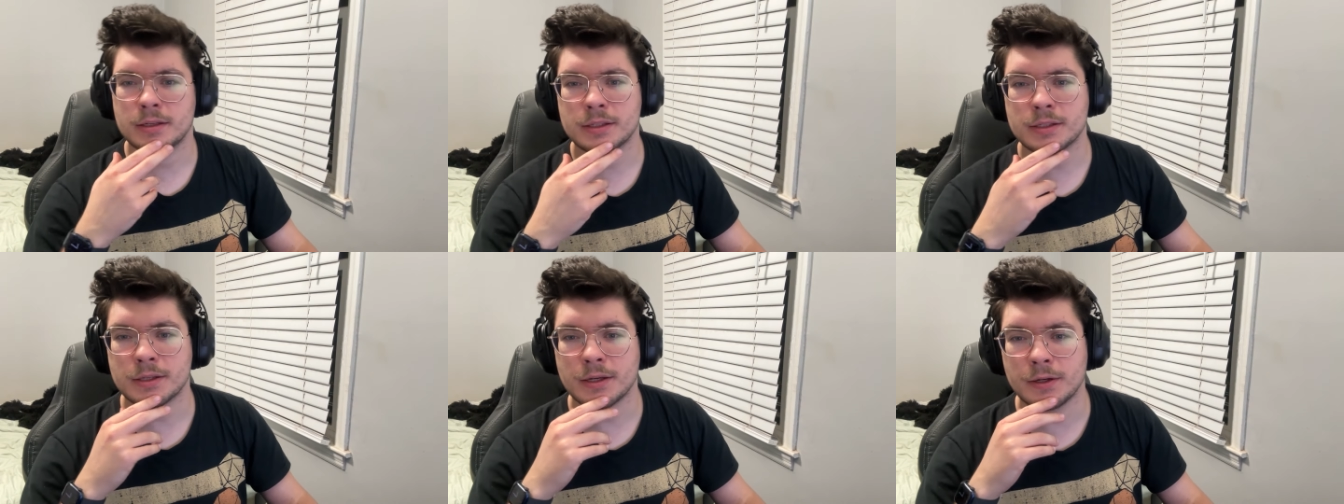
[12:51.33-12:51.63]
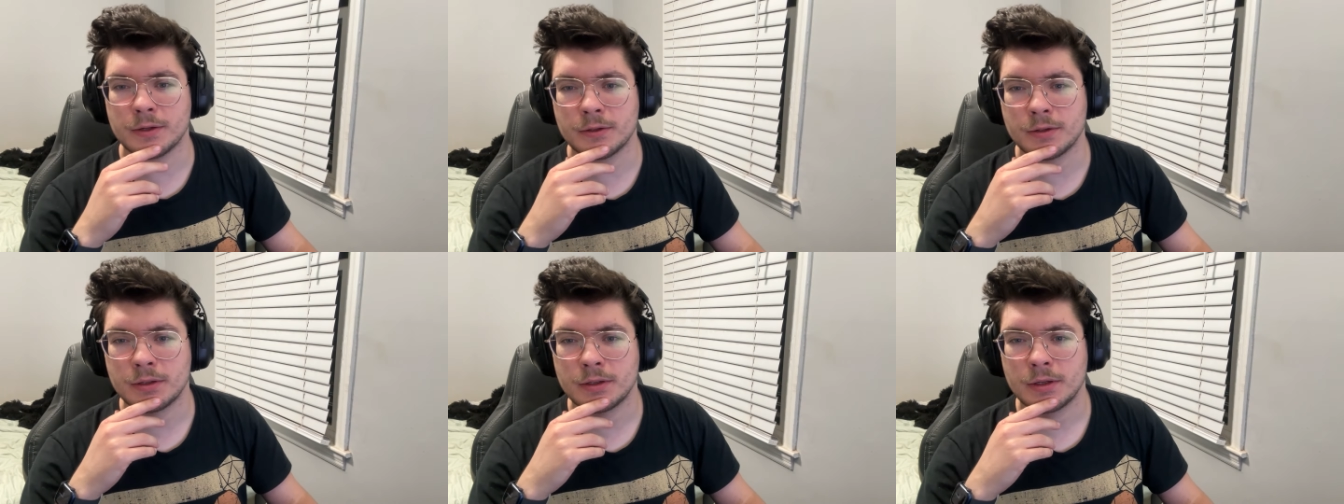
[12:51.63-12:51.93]

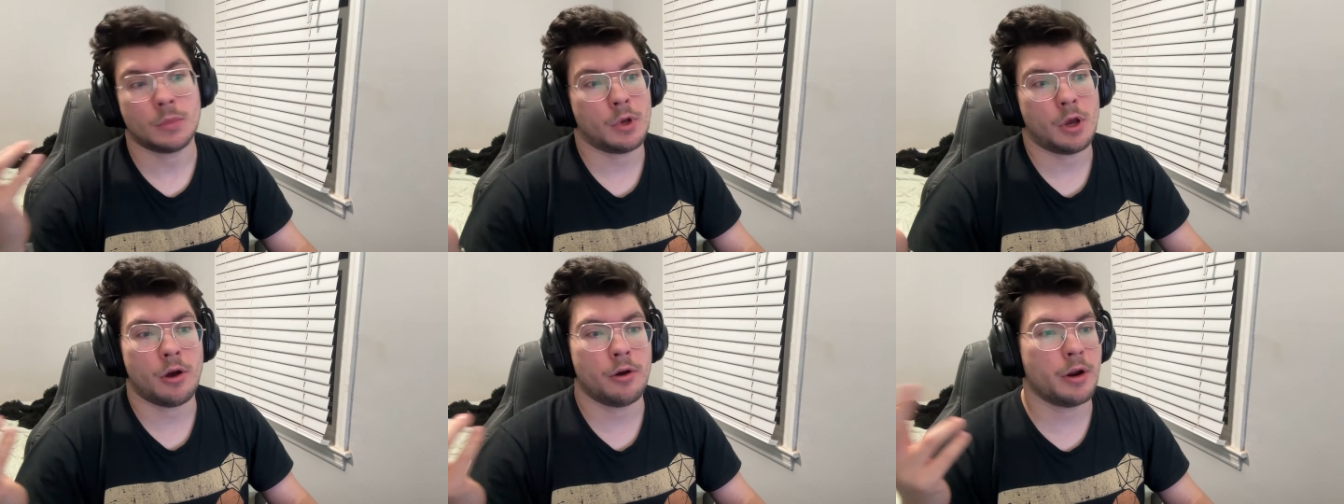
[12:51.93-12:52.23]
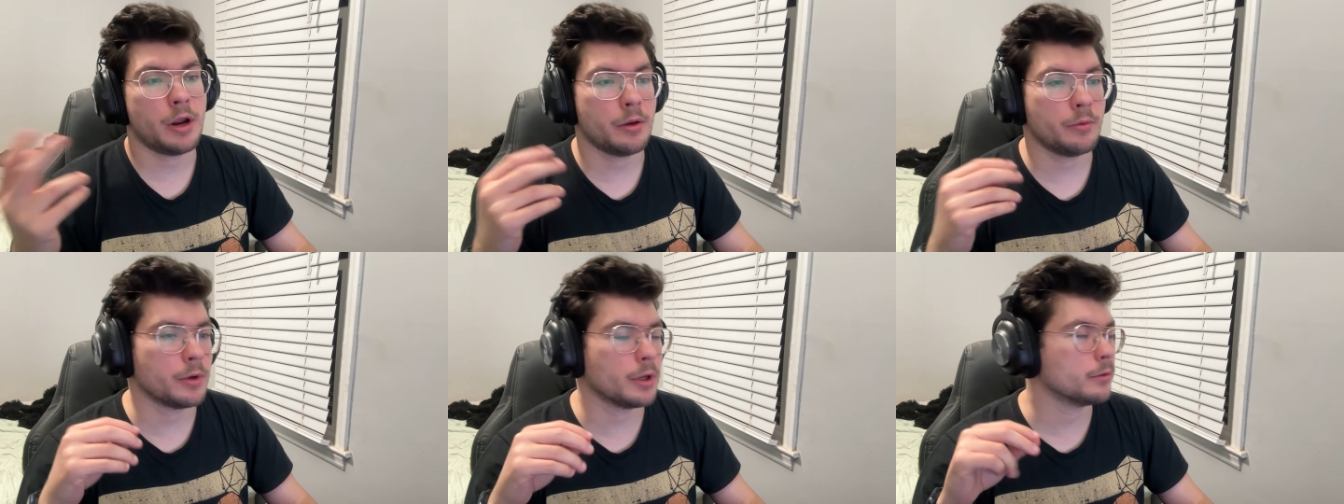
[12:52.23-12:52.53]
So all
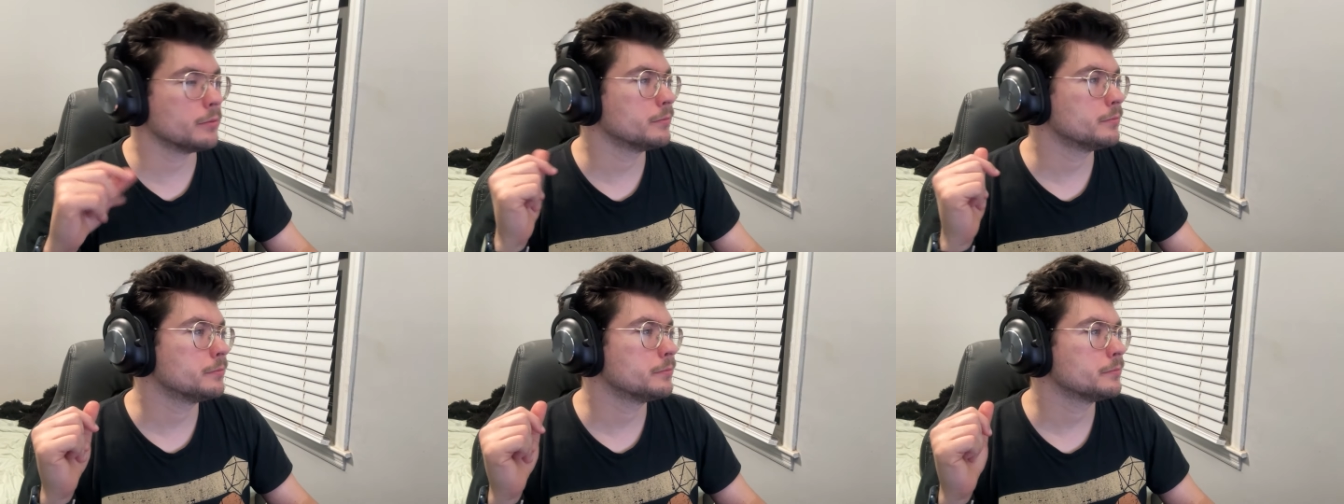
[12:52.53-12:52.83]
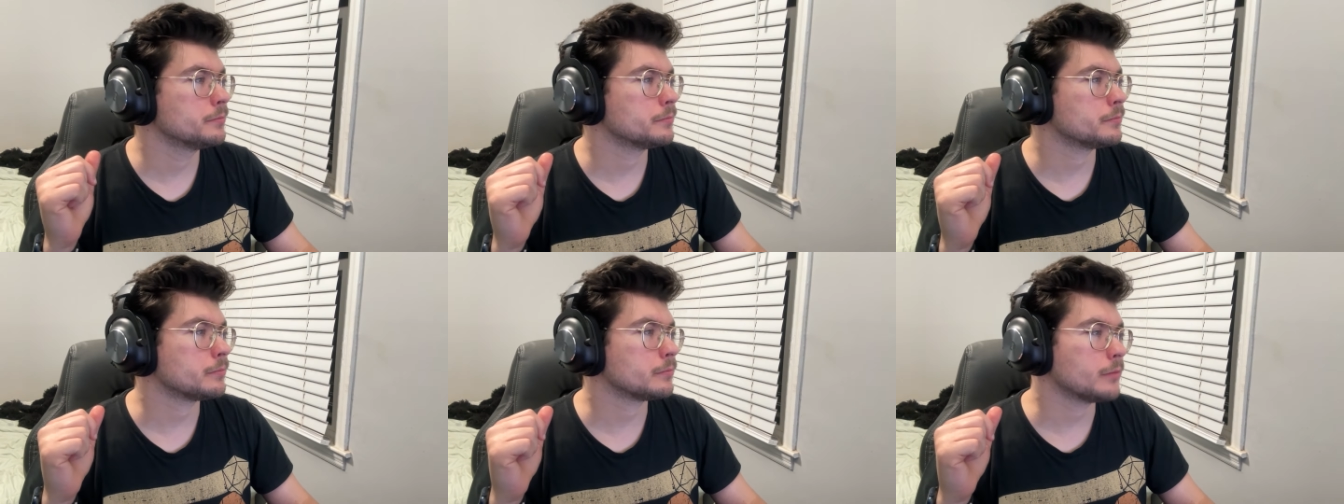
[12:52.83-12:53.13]
right, well,
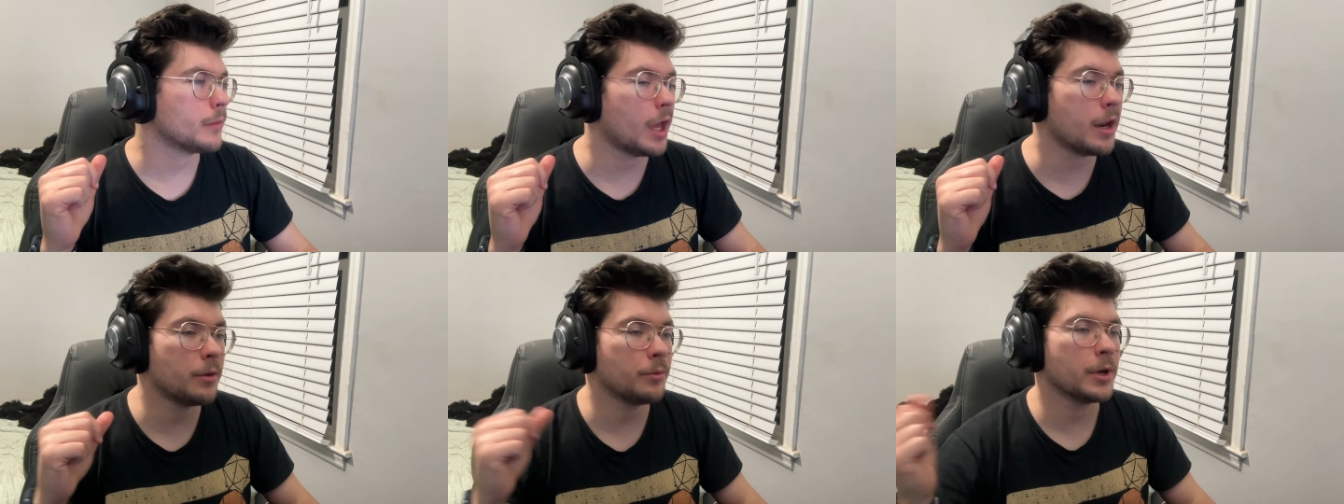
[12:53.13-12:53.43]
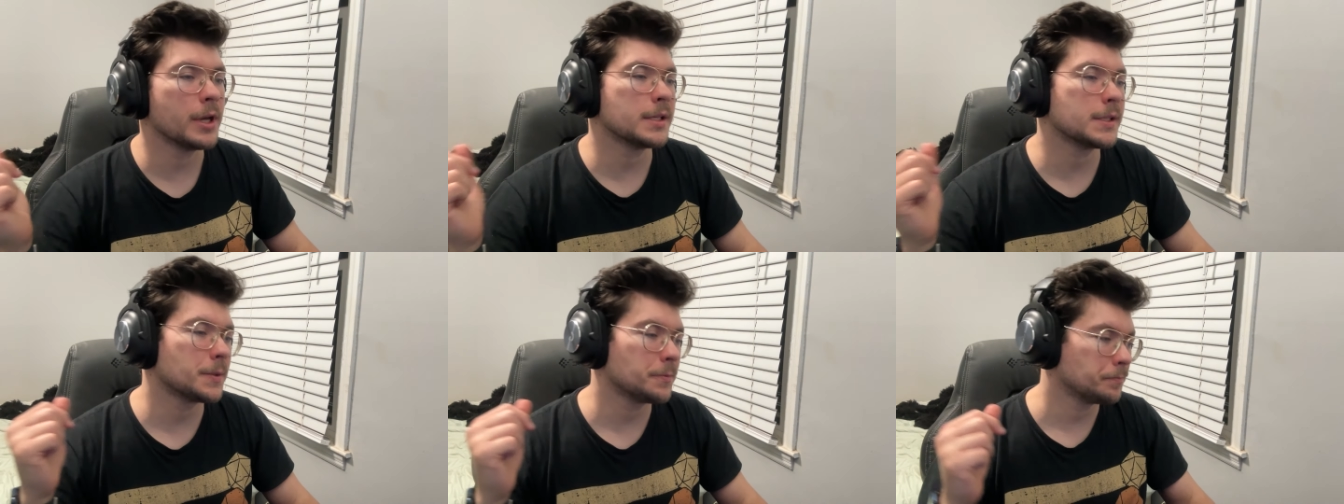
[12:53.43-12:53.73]

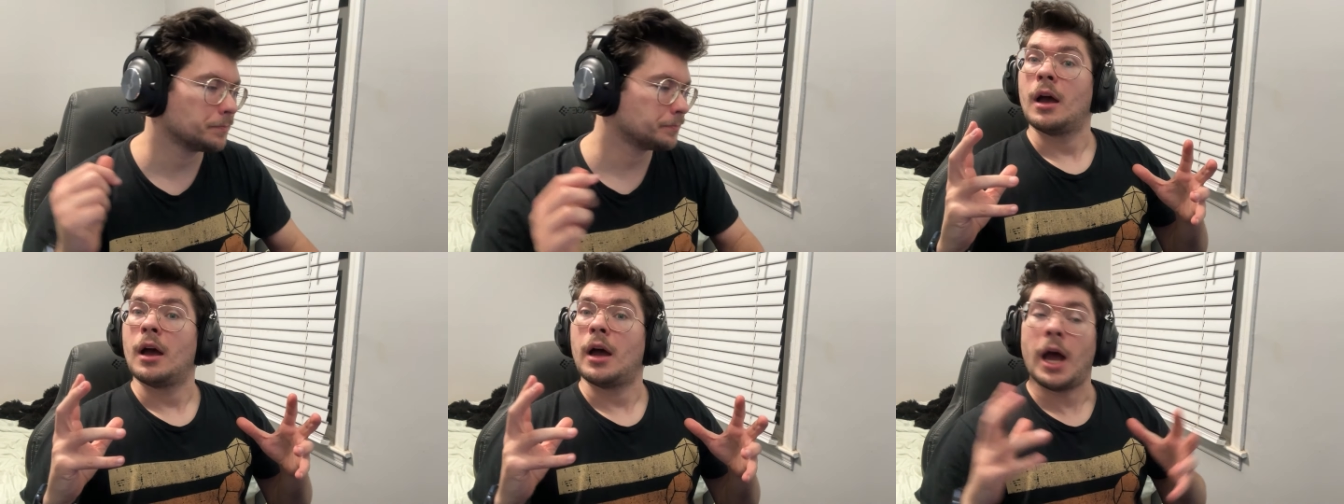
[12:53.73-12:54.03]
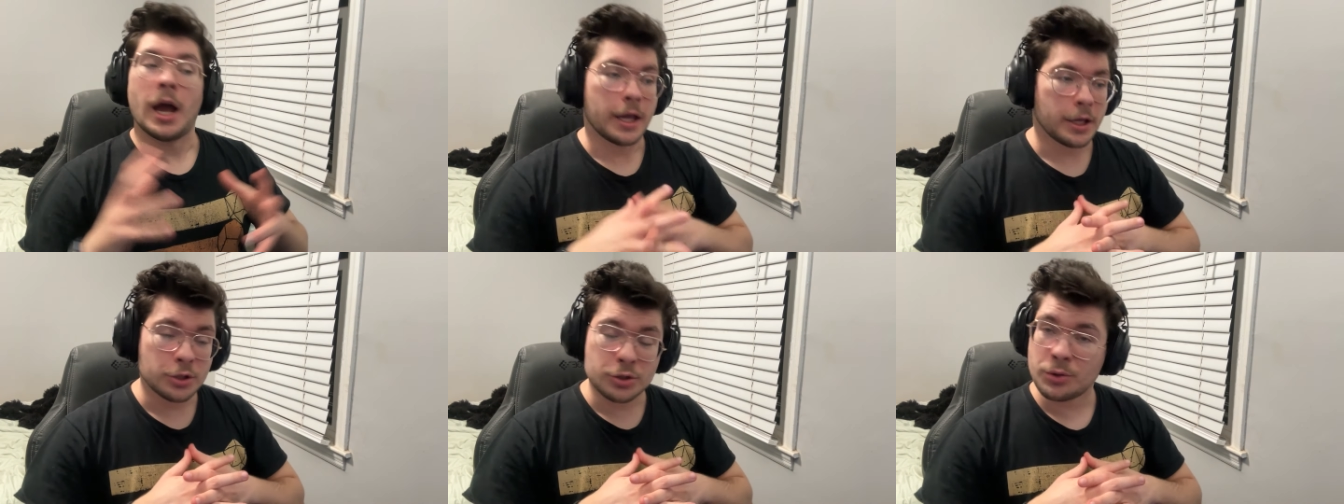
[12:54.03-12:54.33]
anyways,
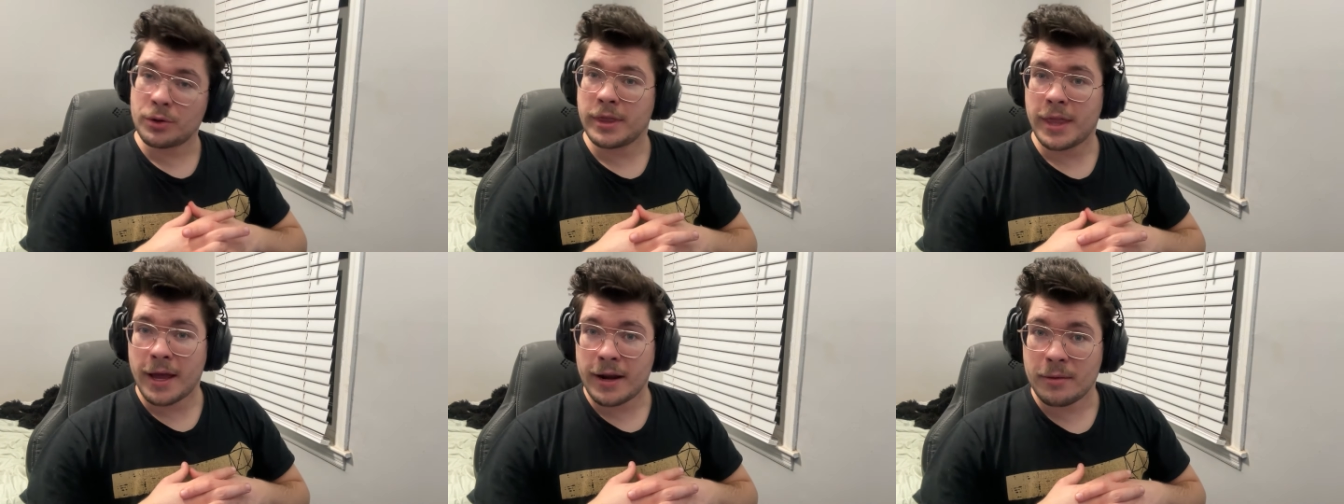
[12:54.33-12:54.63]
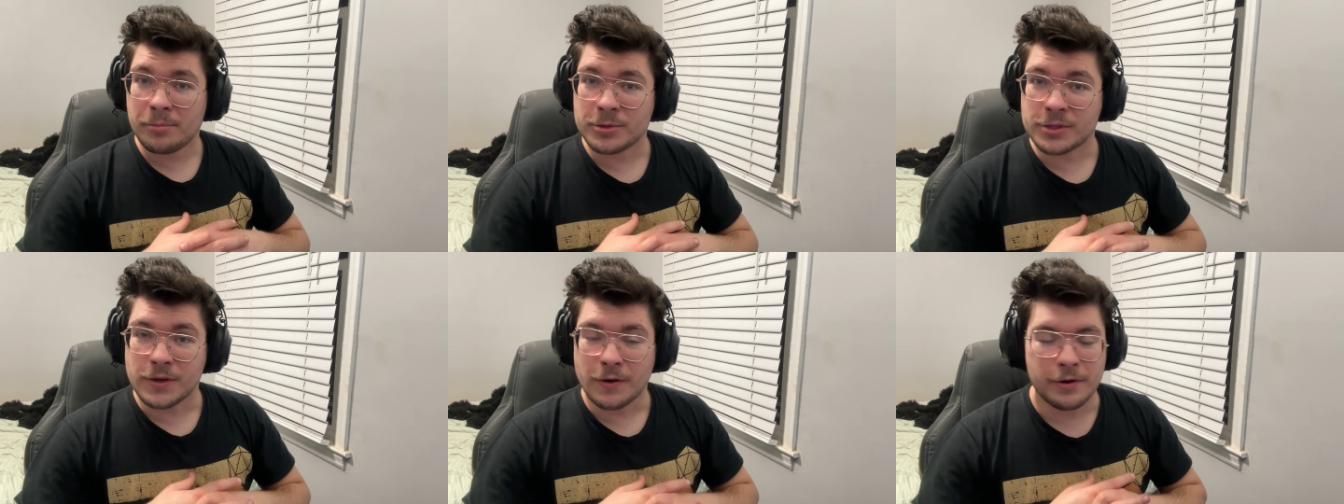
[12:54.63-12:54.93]
I enjoyed that
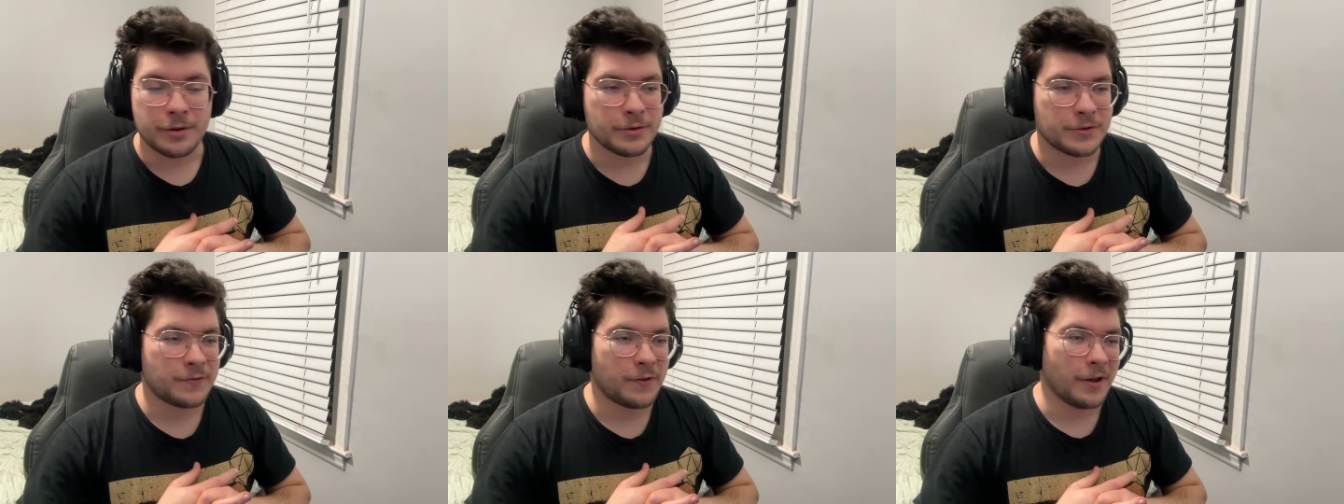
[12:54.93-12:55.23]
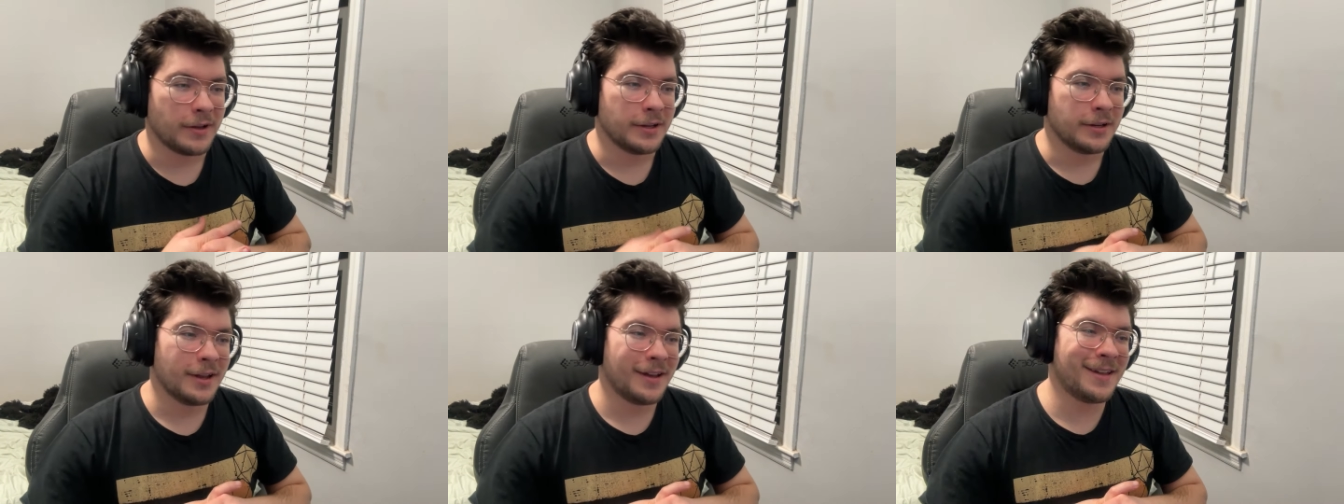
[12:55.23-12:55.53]
episode. It was
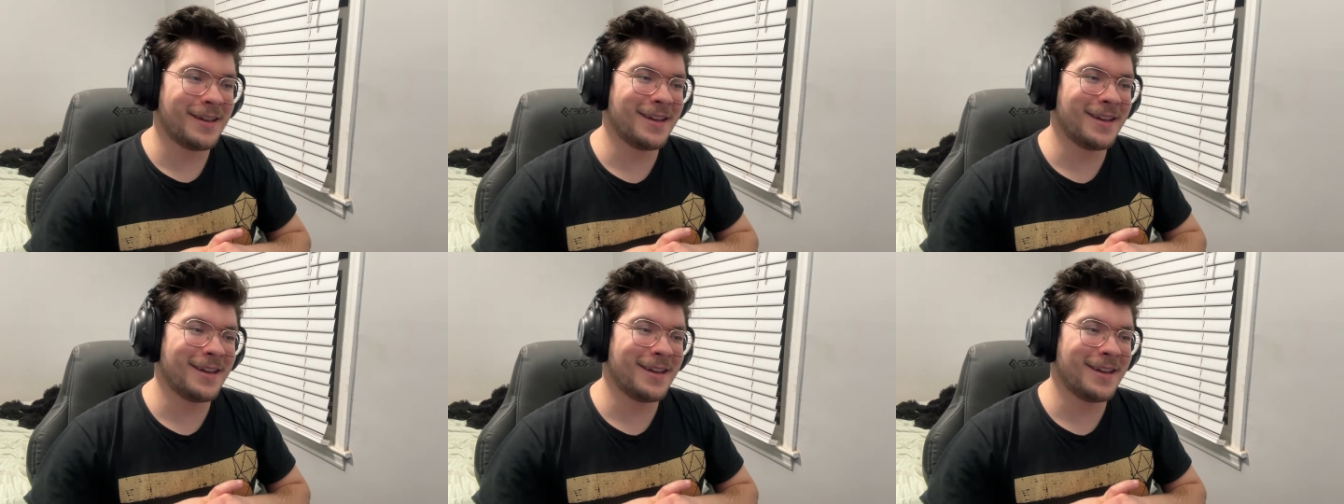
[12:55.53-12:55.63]
fun,